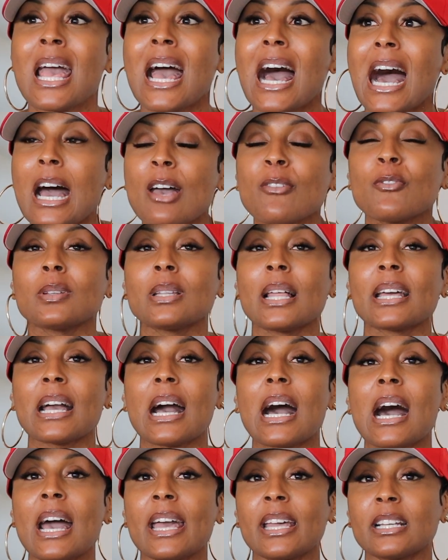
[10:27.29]
I feel like
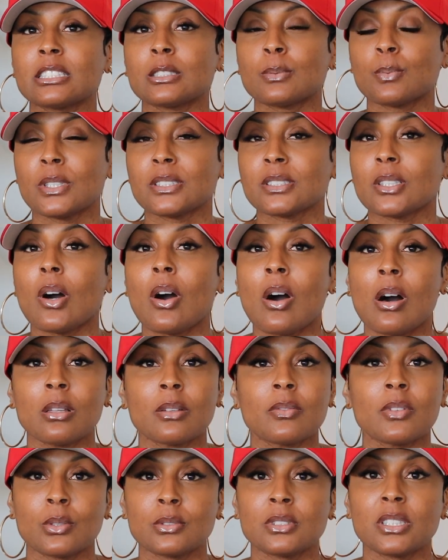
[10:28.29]
I express all
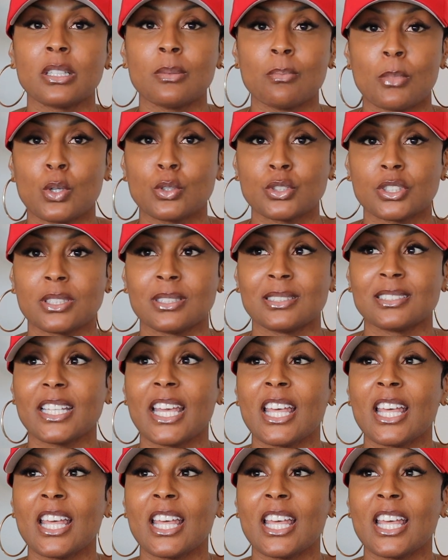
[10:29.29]
of those emotions,